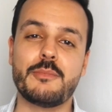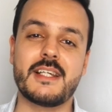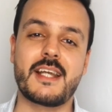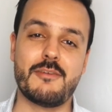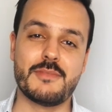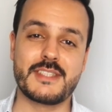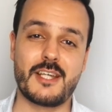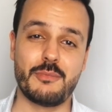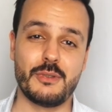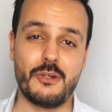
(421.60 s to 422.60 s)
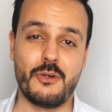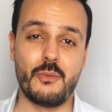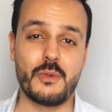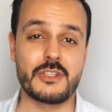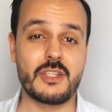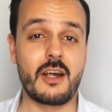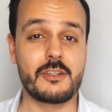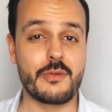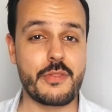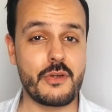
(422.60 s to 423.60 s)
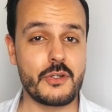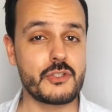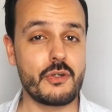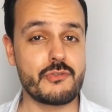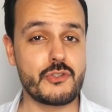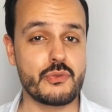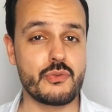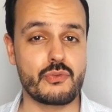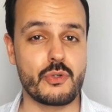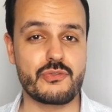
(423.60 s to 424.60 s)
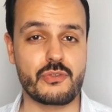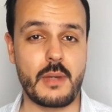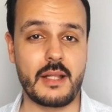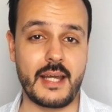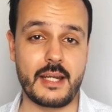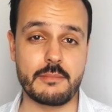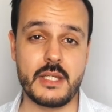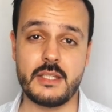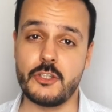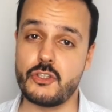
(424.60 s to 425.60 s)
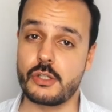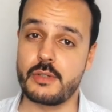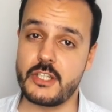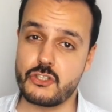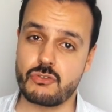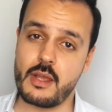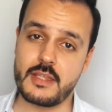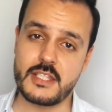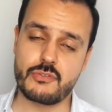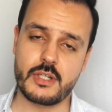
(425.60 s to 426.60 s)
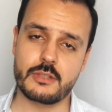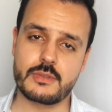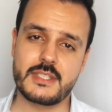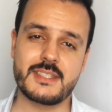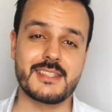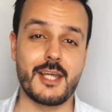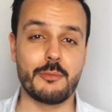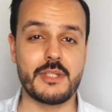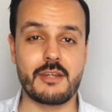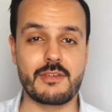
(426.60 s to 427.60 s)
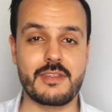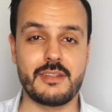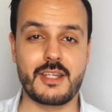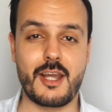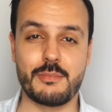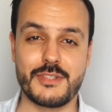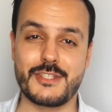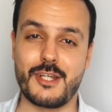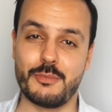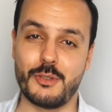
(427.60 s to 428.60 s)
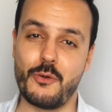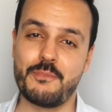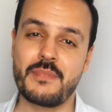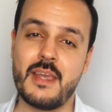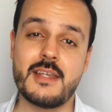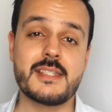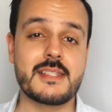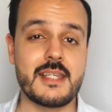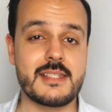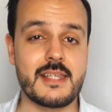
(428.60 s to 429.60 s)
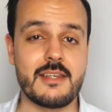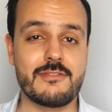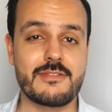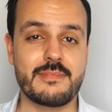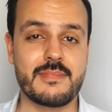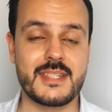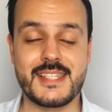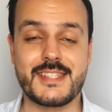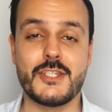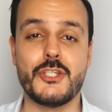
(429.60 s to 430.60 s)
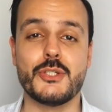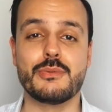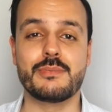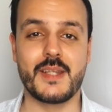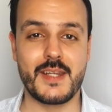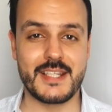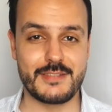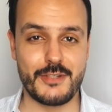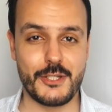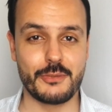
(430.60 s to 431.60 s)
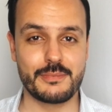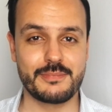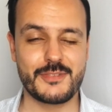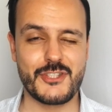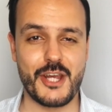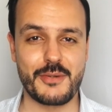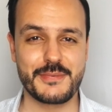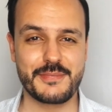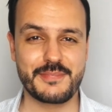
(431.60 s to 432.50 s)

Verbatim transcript: in the comments down below, what are your thoughts of Junoon Rose from Al Haramain? Did you already try this fragrance? Tell me everything in the comments down below. Stay safe and see you in the next video. Ciao.